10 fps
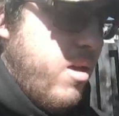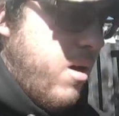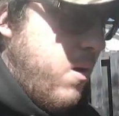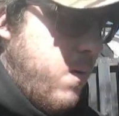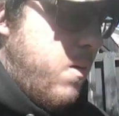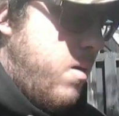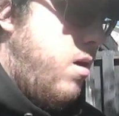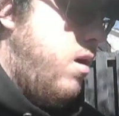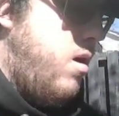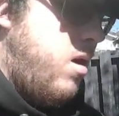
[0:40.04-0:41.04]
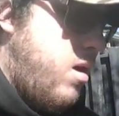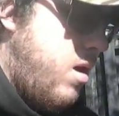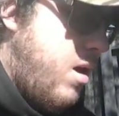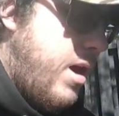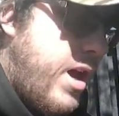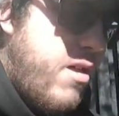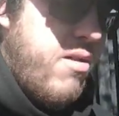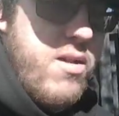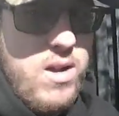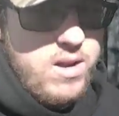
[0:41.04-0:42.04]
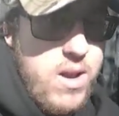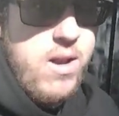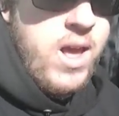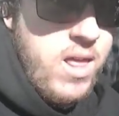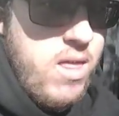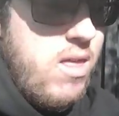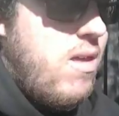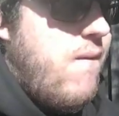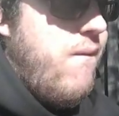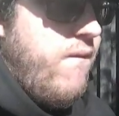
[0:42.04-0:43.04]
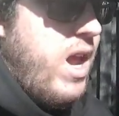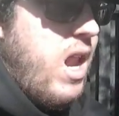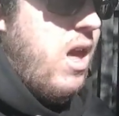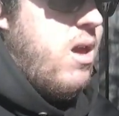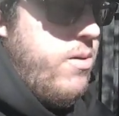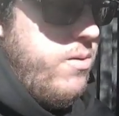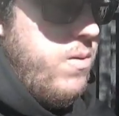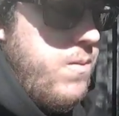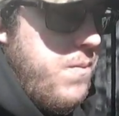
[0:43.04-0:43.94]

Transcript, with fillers: so, I guess today's video